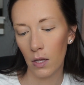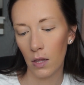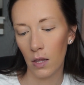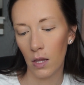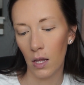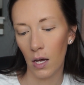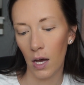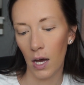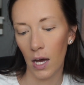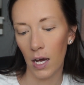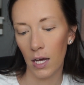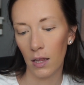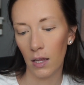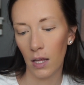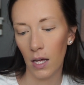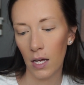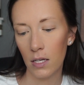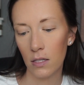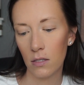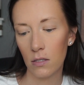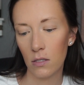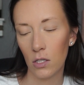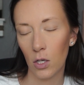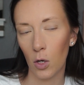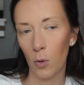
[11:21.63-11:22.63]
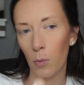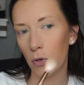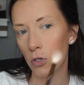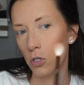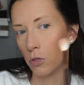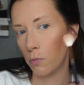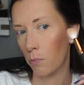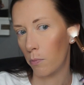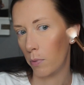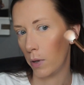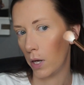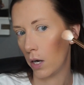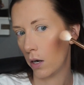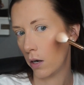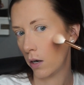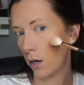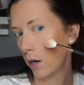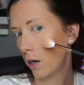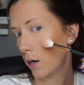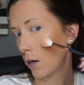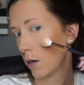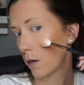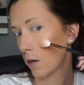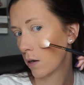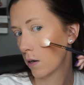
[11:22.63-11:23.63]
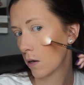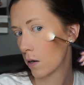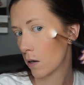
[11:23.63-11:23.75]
the highlight so much better.